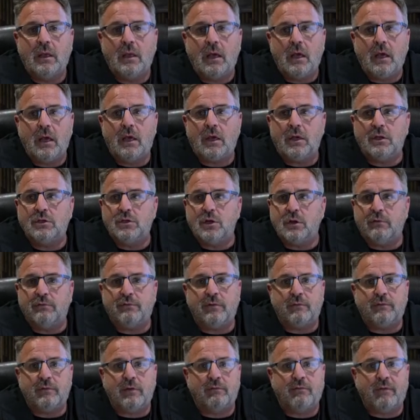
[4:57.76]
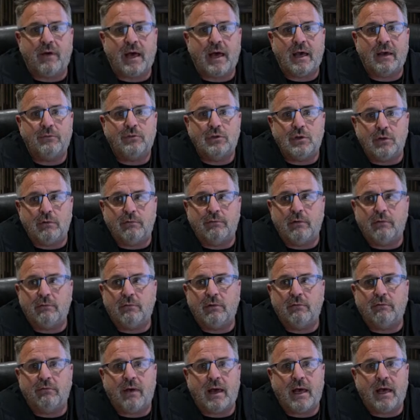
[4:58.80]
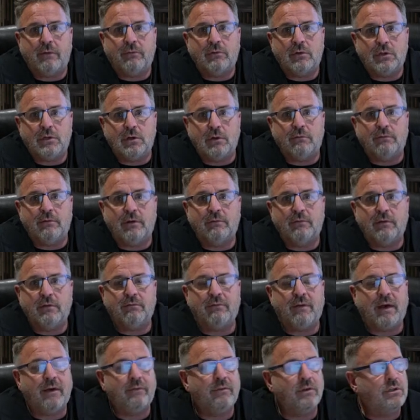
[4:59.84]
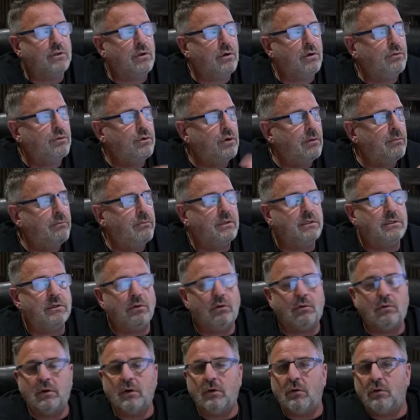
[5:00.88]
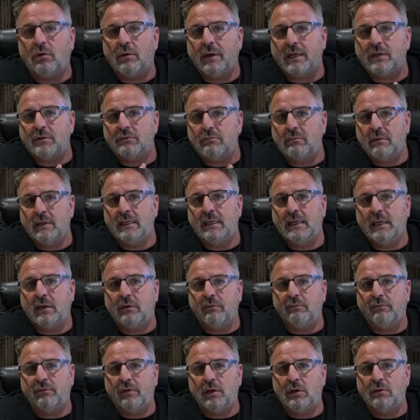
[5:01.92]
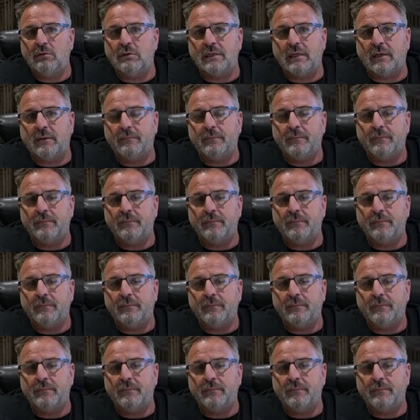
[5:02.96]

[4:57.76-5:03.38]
255, 255, and 255. It's all numbers and all gets really confusing.